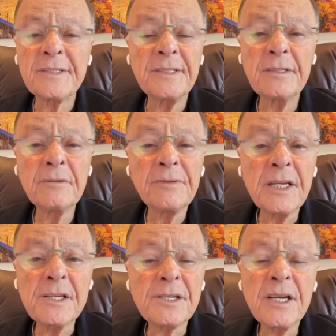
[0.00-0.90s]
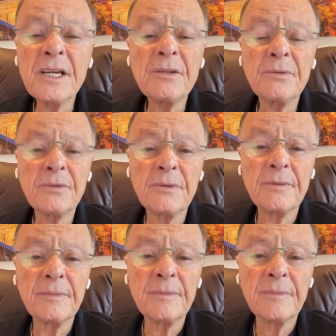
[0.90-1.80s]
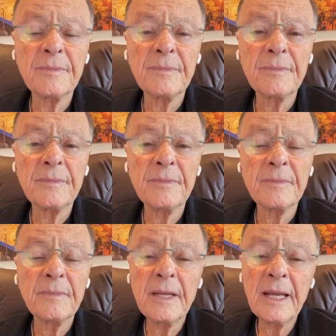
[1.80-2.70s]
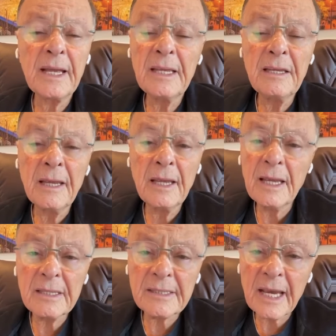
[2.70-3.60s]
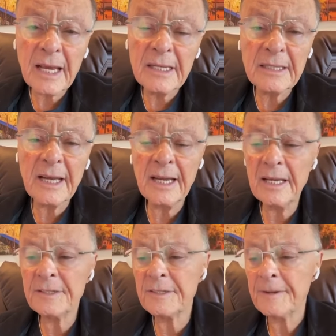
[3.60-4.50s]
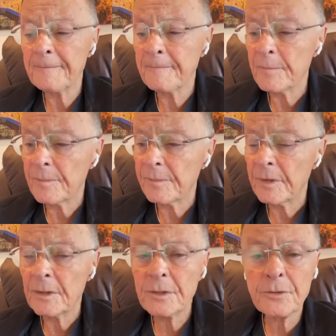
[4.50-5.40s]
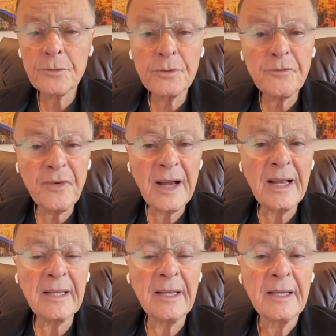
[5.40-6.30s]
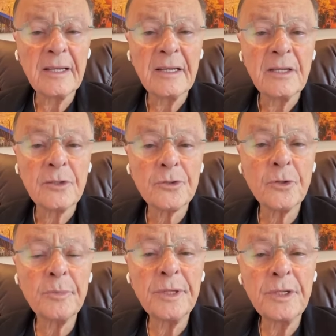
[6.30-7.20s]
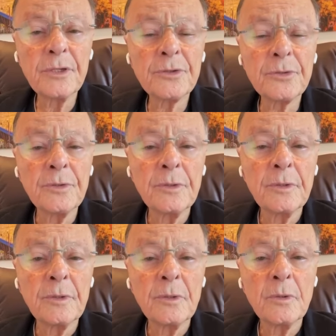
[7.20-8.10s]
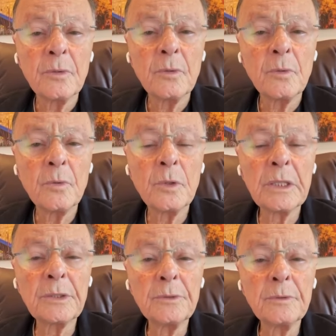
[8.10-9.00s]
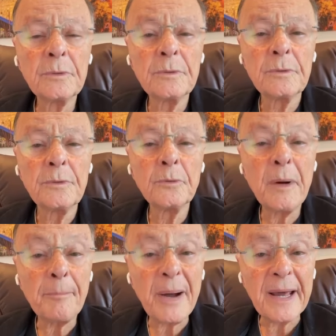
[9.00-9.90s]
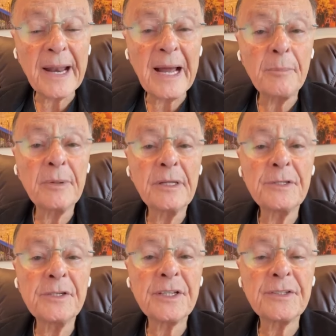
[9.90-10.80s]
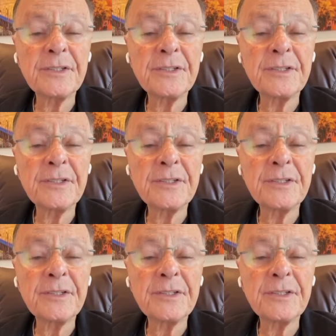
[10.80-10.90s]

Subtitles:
If it's not this way, then it's not going to work. This is the reality. Jesus speaks about this in a parable when he said